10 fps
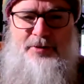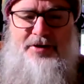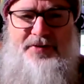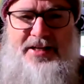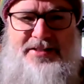
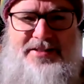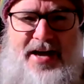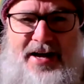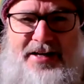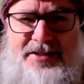What if it gets
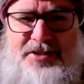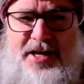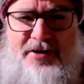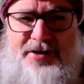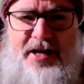dark and
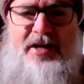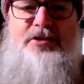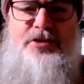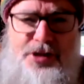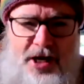scary?
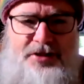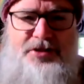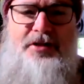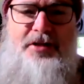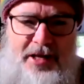
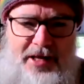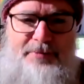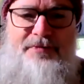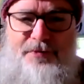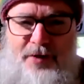Just
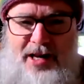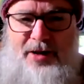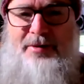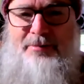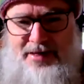keep
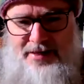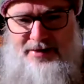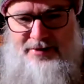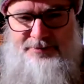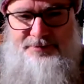following
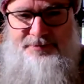me.